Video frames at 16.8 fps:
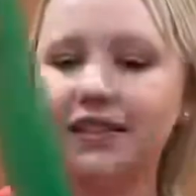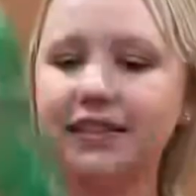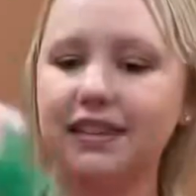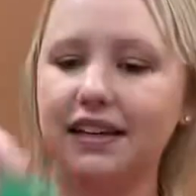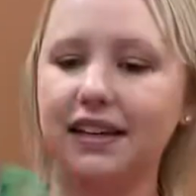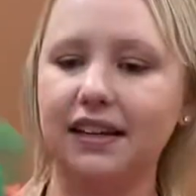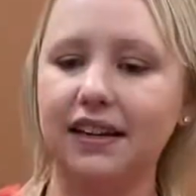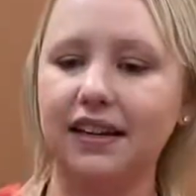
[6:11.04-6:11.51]

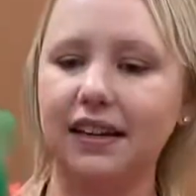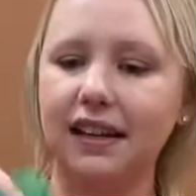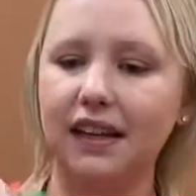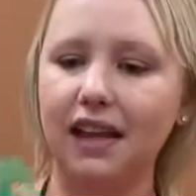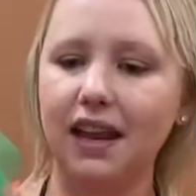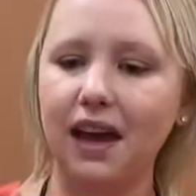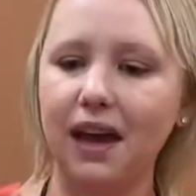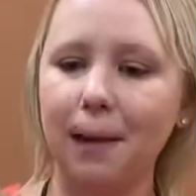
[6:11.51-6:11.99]

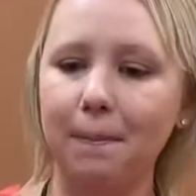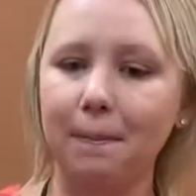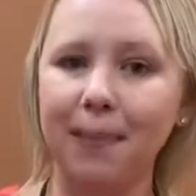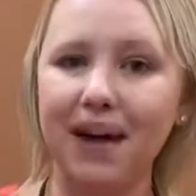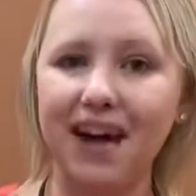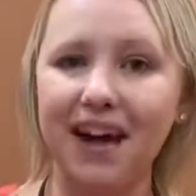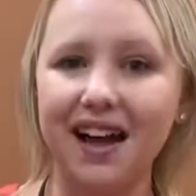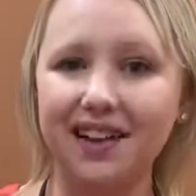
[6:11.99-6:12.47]
in a
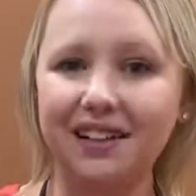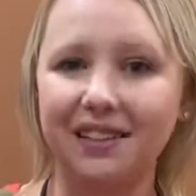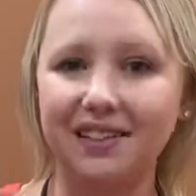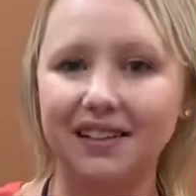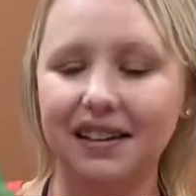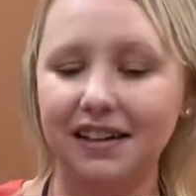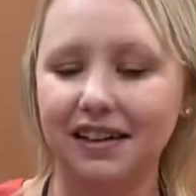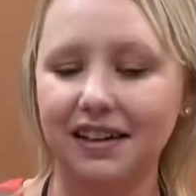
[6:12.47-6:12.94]
pot,
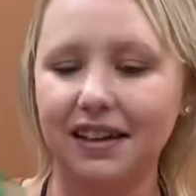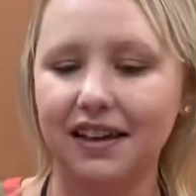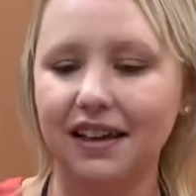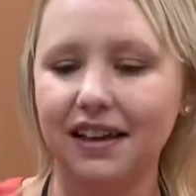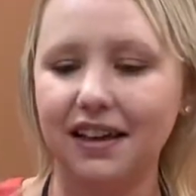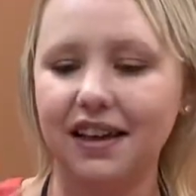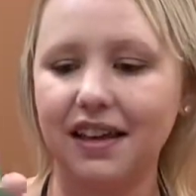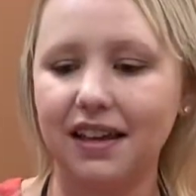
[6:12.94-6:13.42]

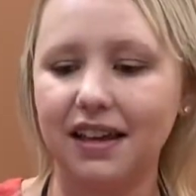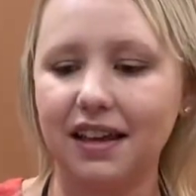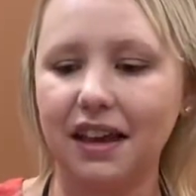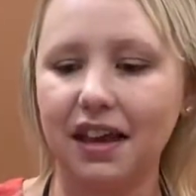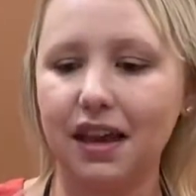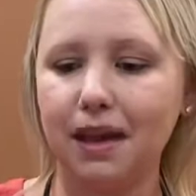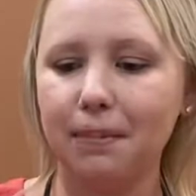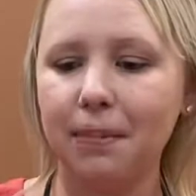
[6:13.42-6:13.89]
in
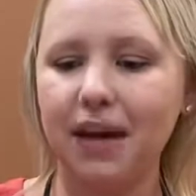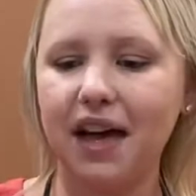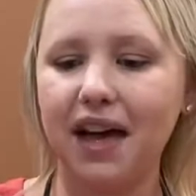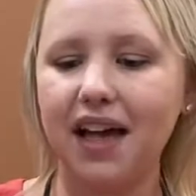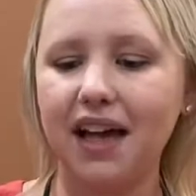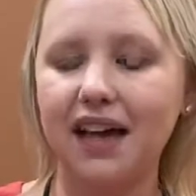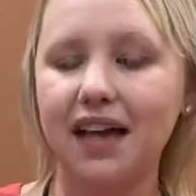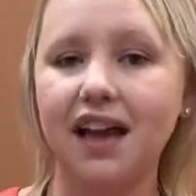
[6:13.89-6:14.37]
a
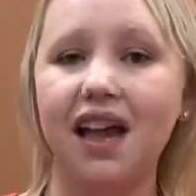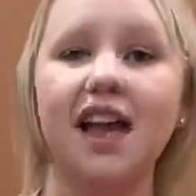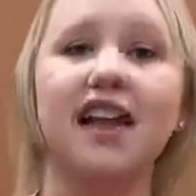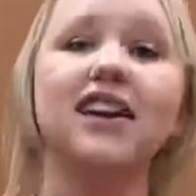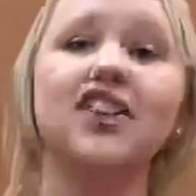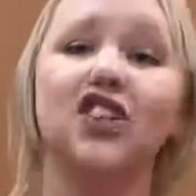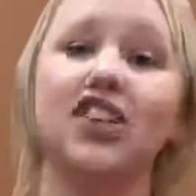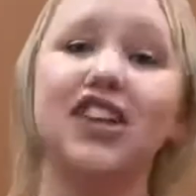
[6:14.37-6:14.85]
pot.
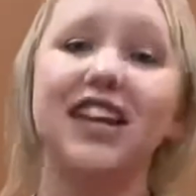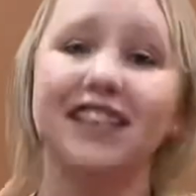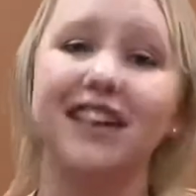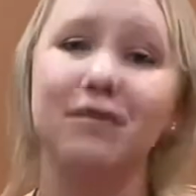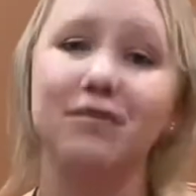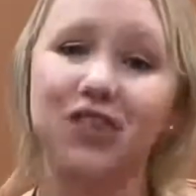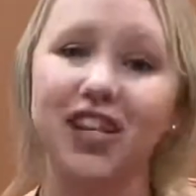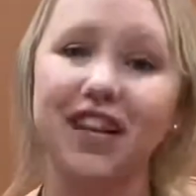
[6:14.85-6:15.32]
Shake
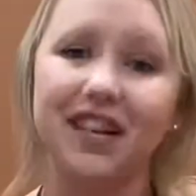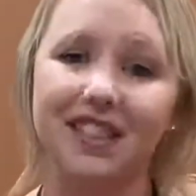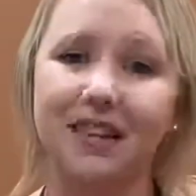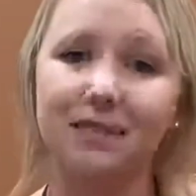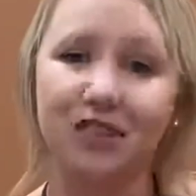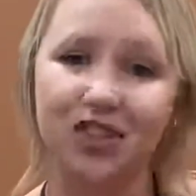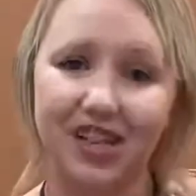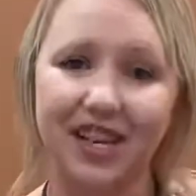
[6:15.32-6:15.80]
them, shake
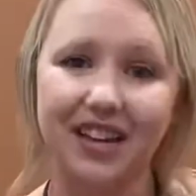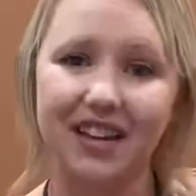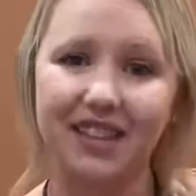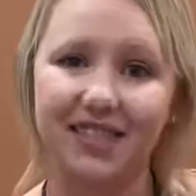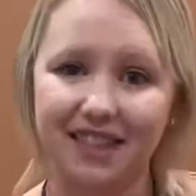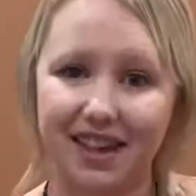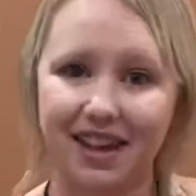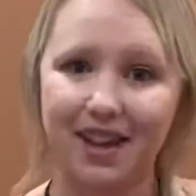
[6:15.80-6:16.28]
them,
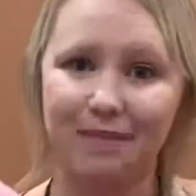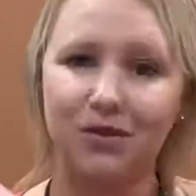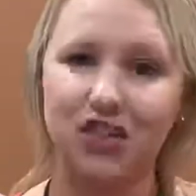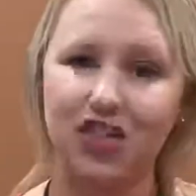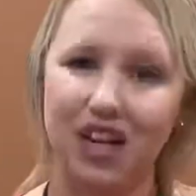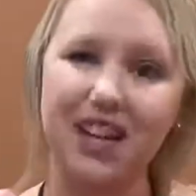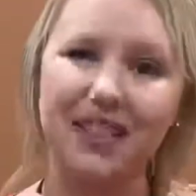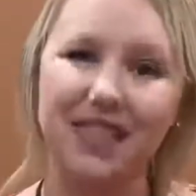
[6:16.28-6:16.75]
shake them,
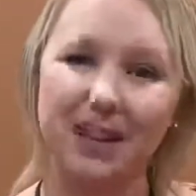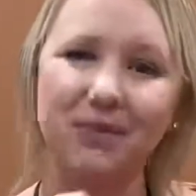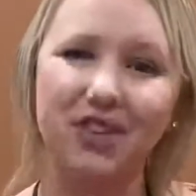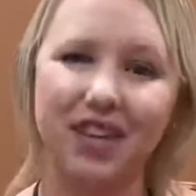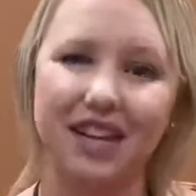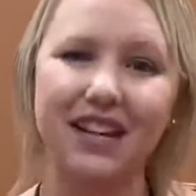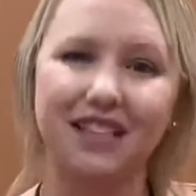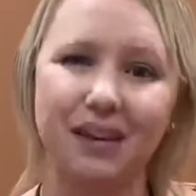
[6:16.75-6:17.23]
shake them,
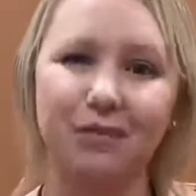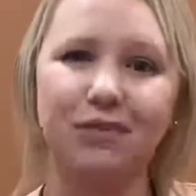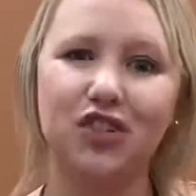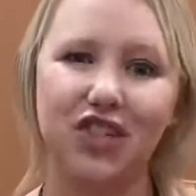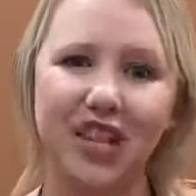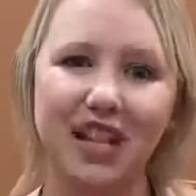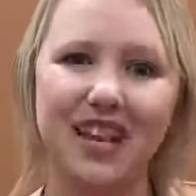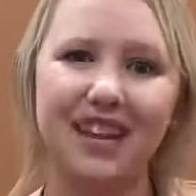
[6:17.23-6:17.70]
shake them,
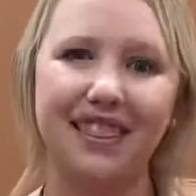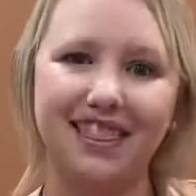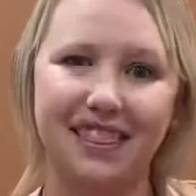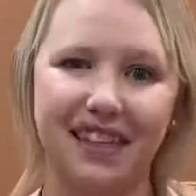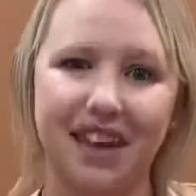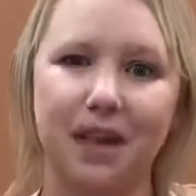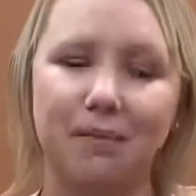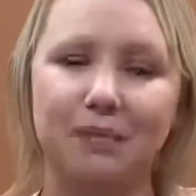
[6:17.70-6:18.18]
shake
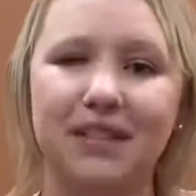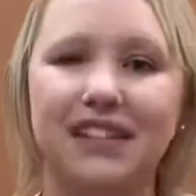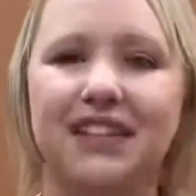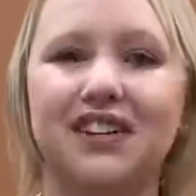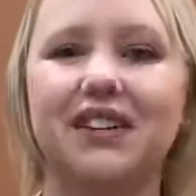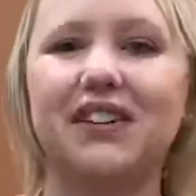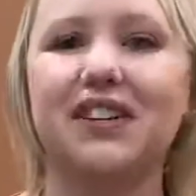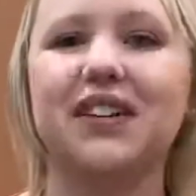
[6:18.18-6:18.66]
them,
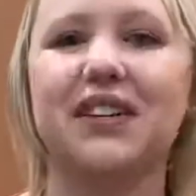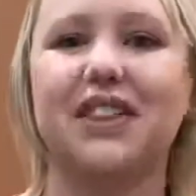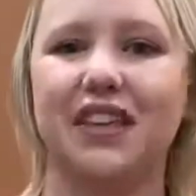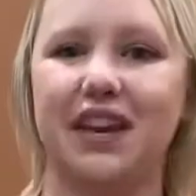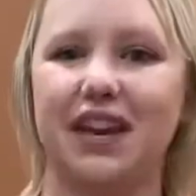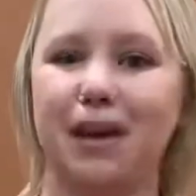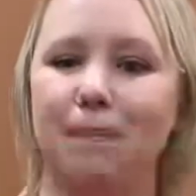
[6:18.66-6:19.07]
till they